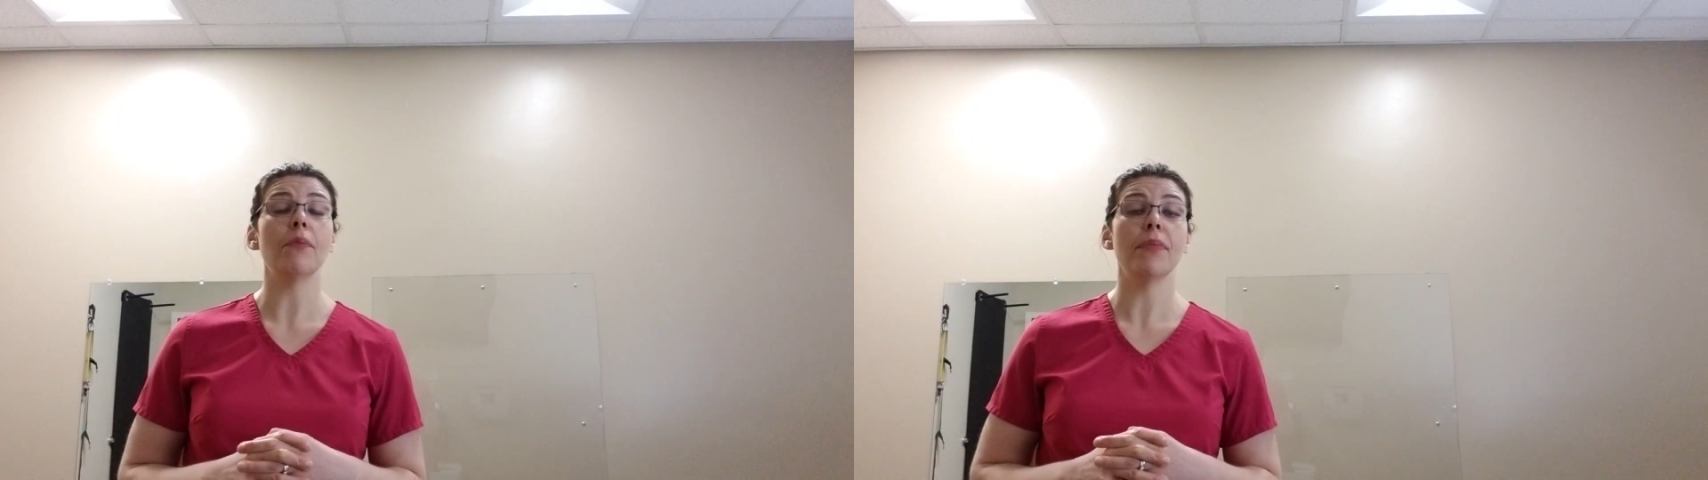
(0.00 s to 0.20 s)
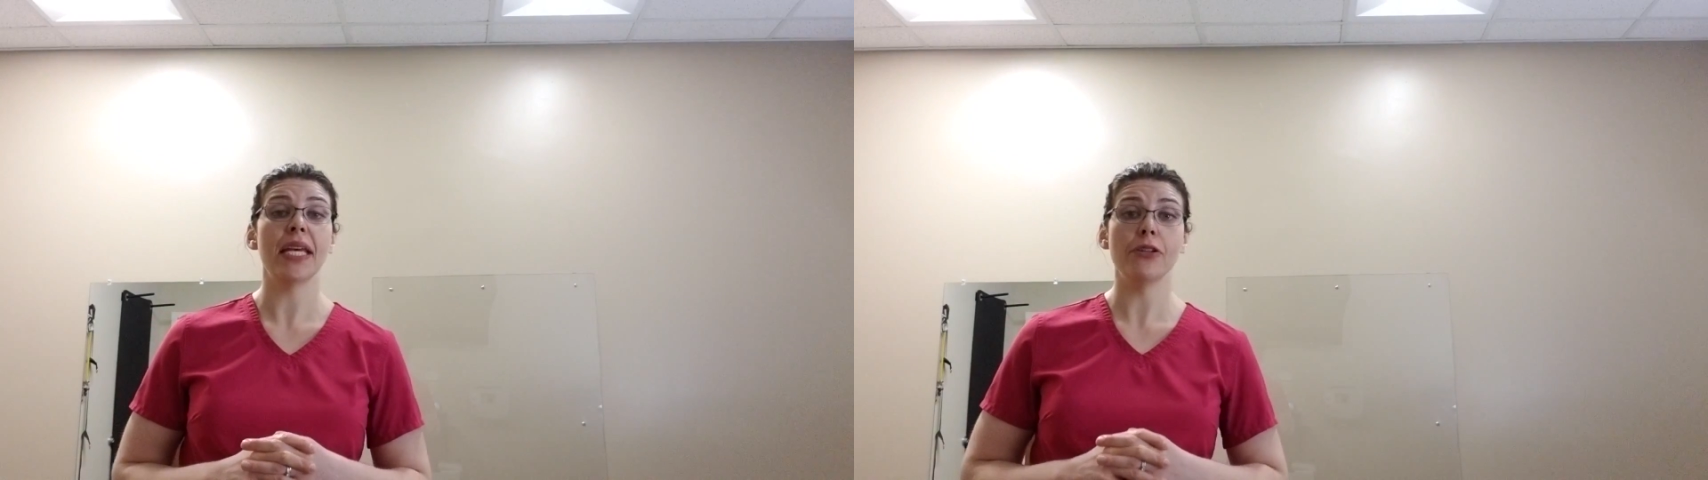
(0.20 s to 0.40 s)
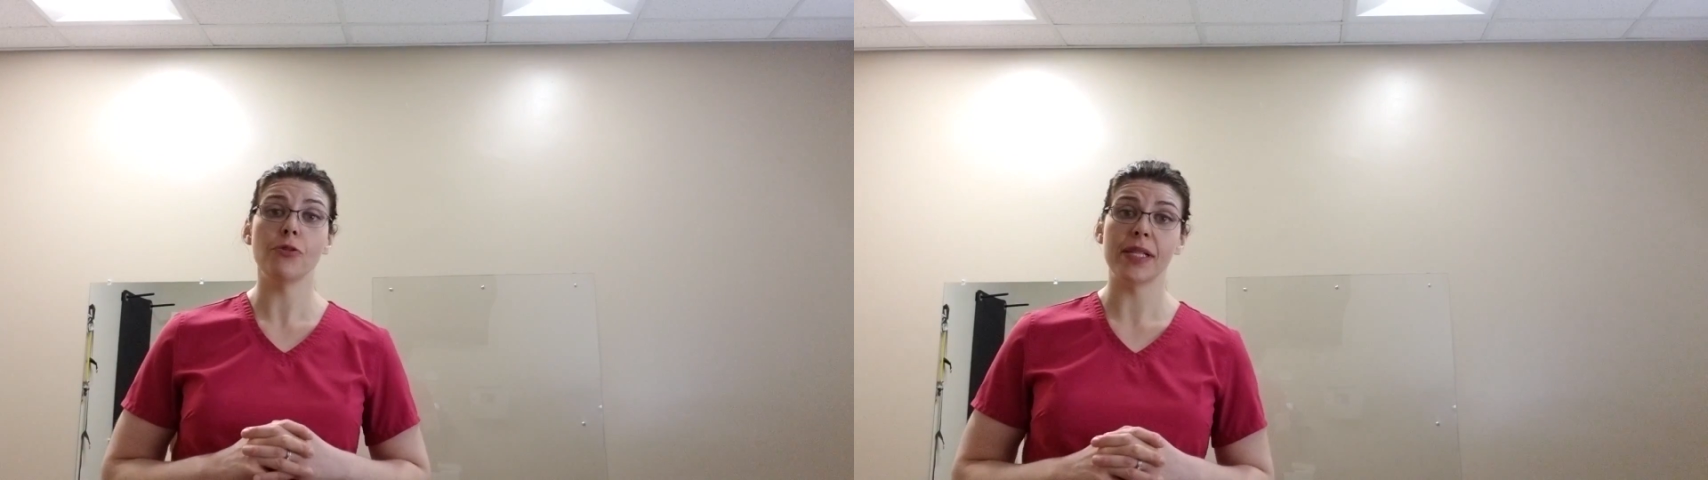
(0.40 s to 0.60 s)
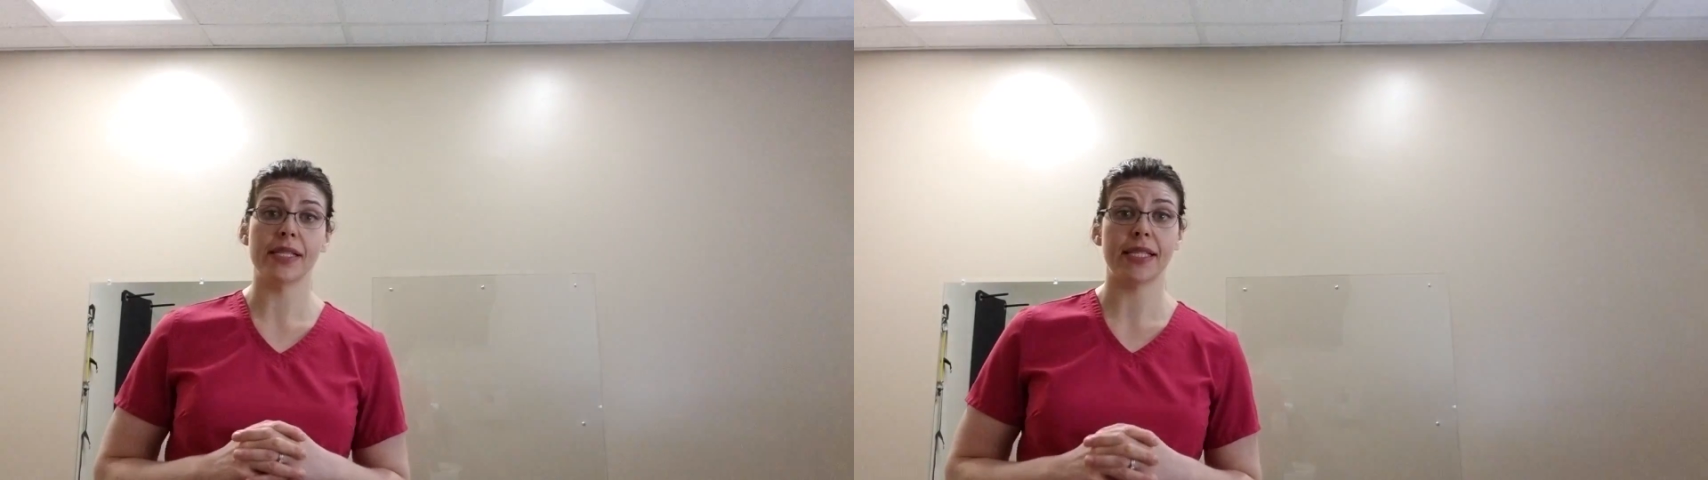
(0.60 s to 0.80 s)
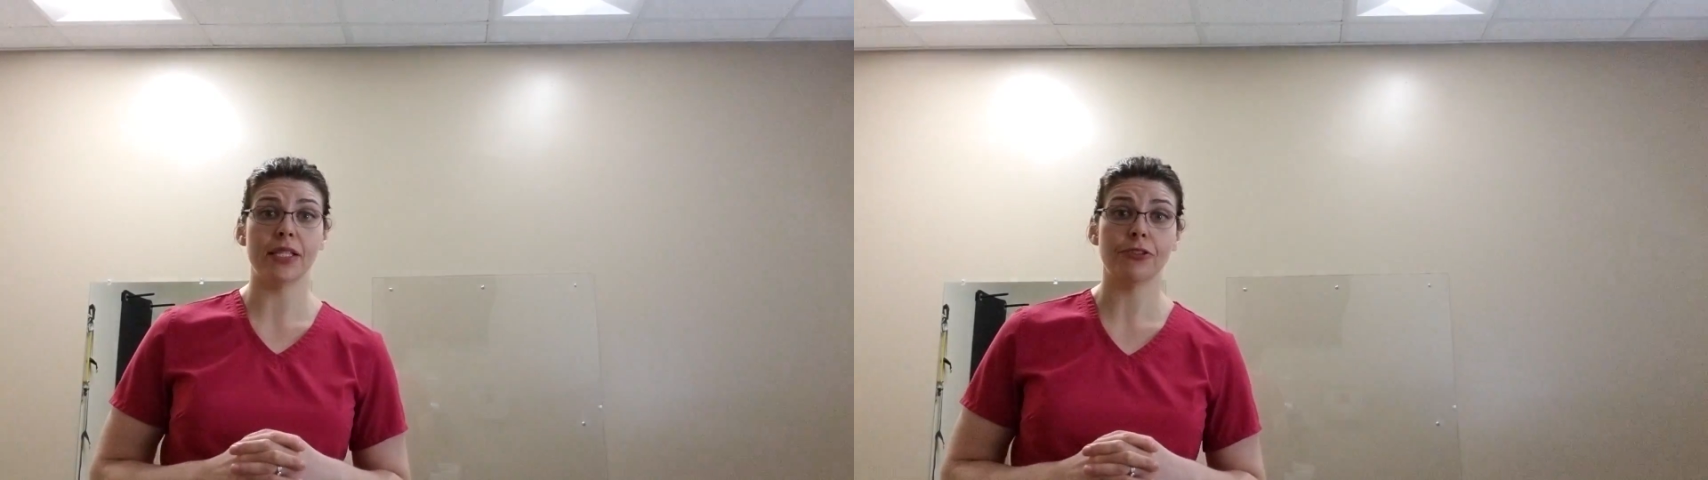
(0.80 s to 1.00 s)
impingement
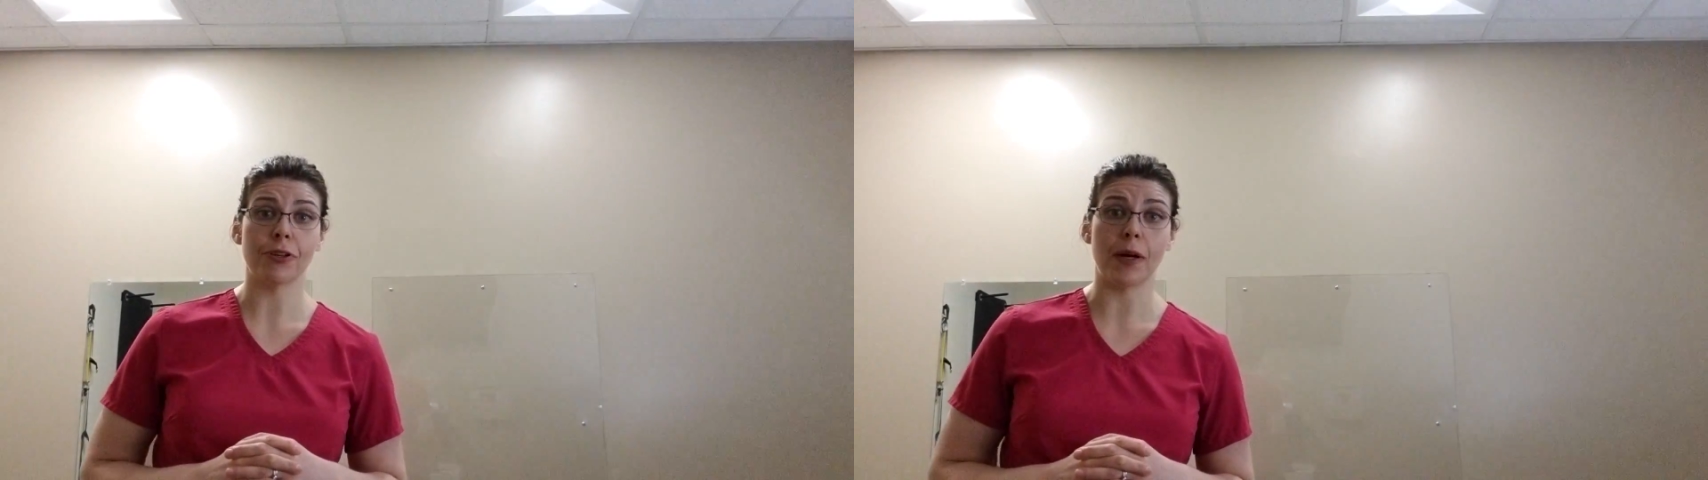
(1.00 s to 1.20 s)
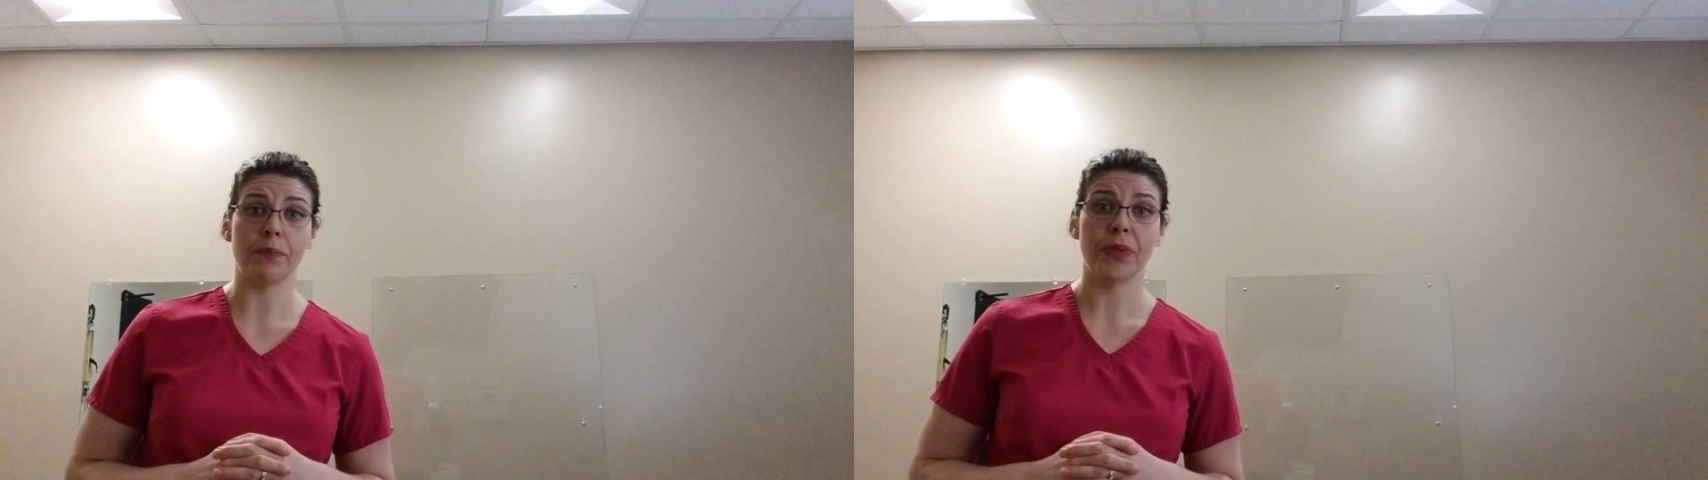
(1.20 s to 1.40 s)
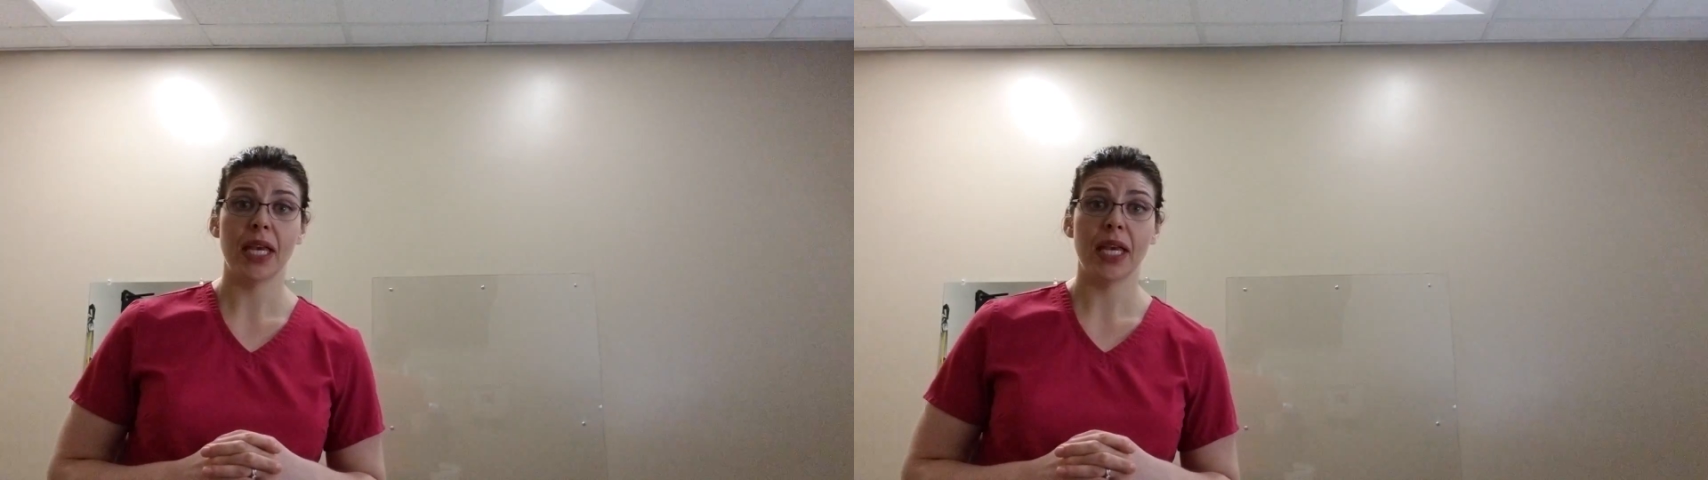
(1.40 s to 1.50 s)
syndrome.